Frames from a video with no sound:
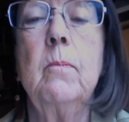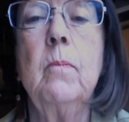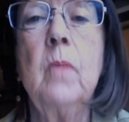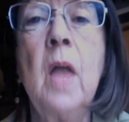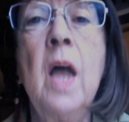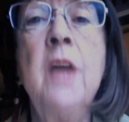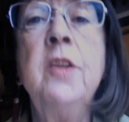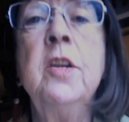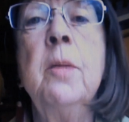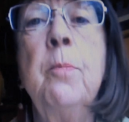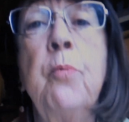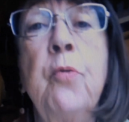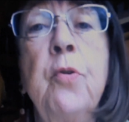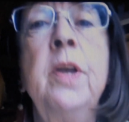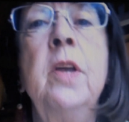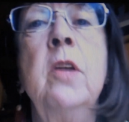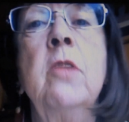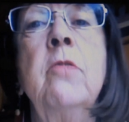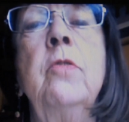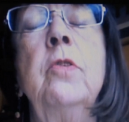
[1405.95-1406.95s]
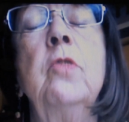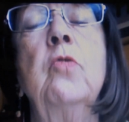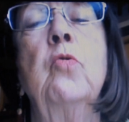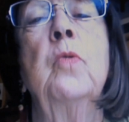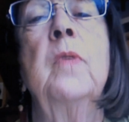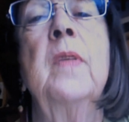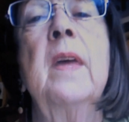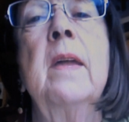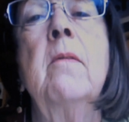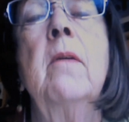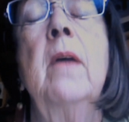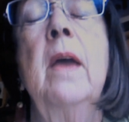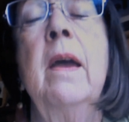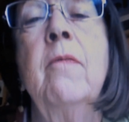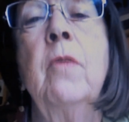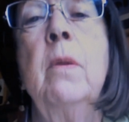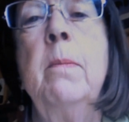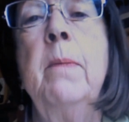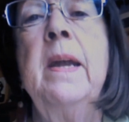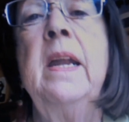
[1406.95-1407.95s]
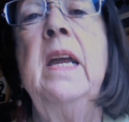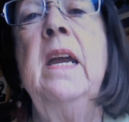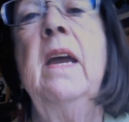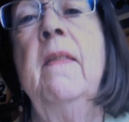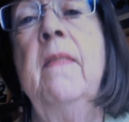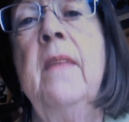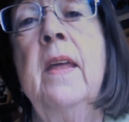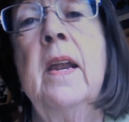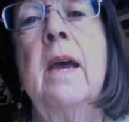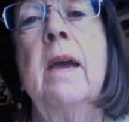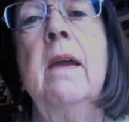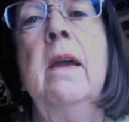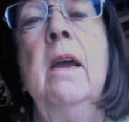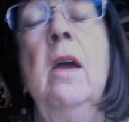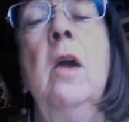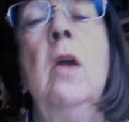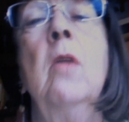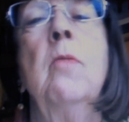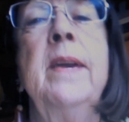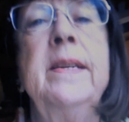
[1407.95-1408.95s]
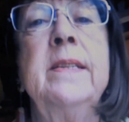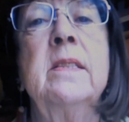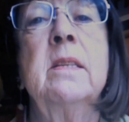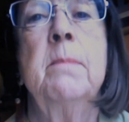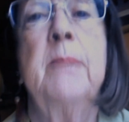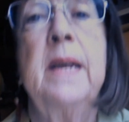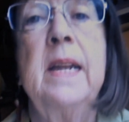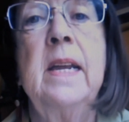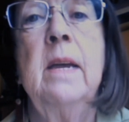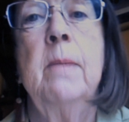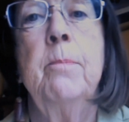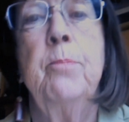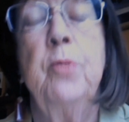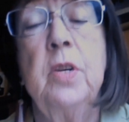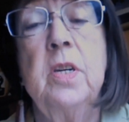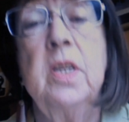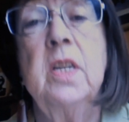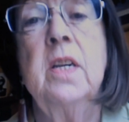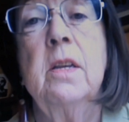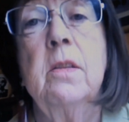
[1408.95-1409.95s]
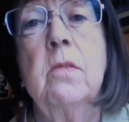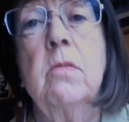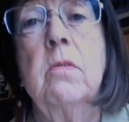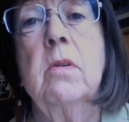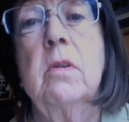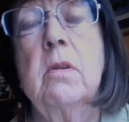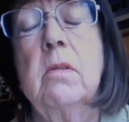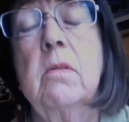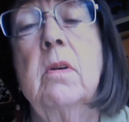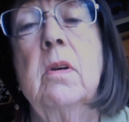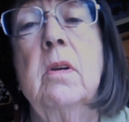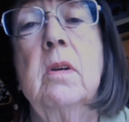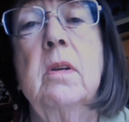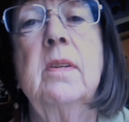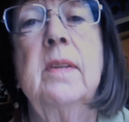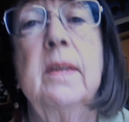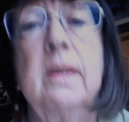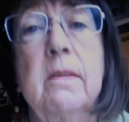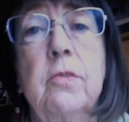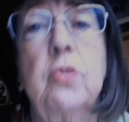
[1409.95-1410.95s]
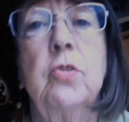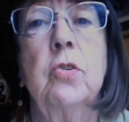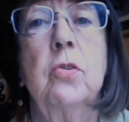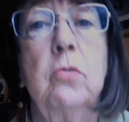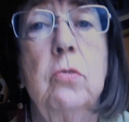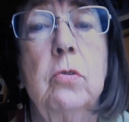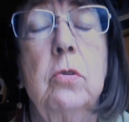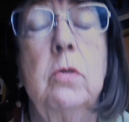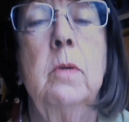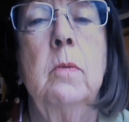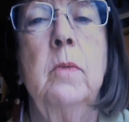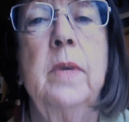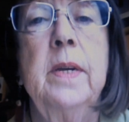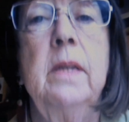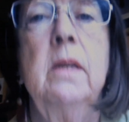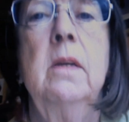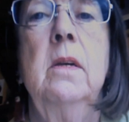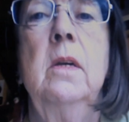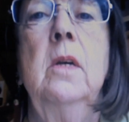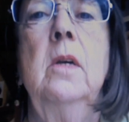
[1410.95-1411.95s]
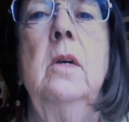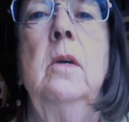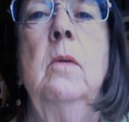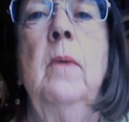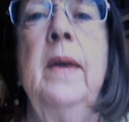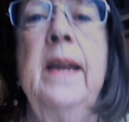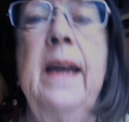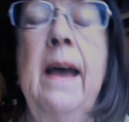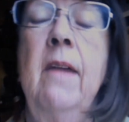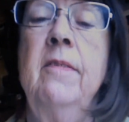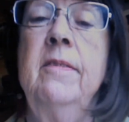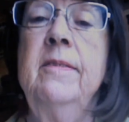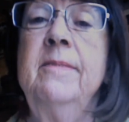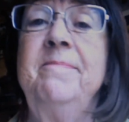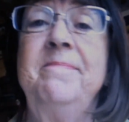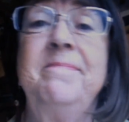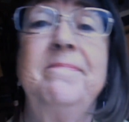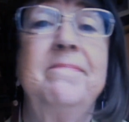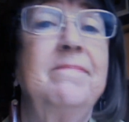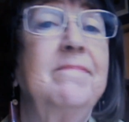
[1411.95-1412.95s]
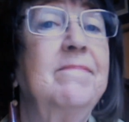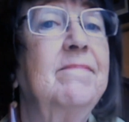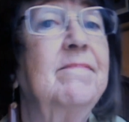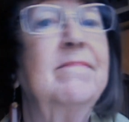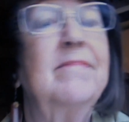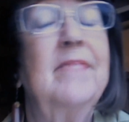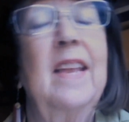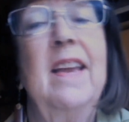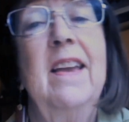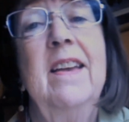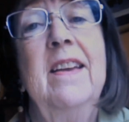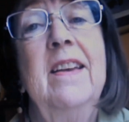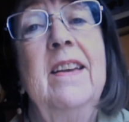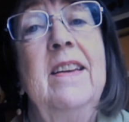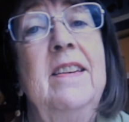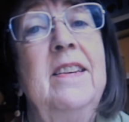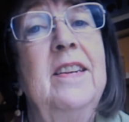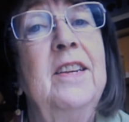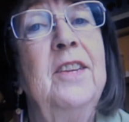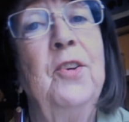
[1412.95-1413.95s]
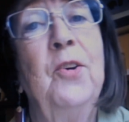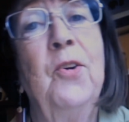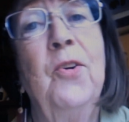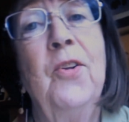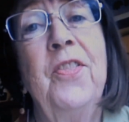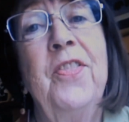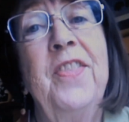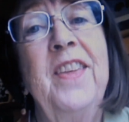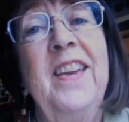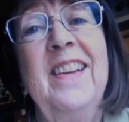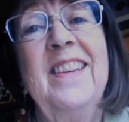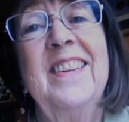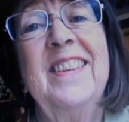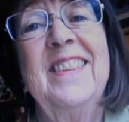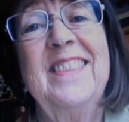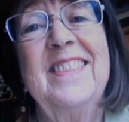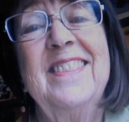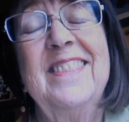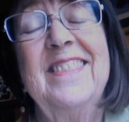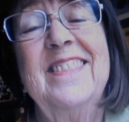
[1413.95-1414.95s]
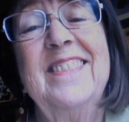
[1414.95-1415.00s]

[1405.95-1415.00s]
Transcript: I did pre-interviews with everybody, and then I raised the money and put together a television crew, and we went out and did the whole thing.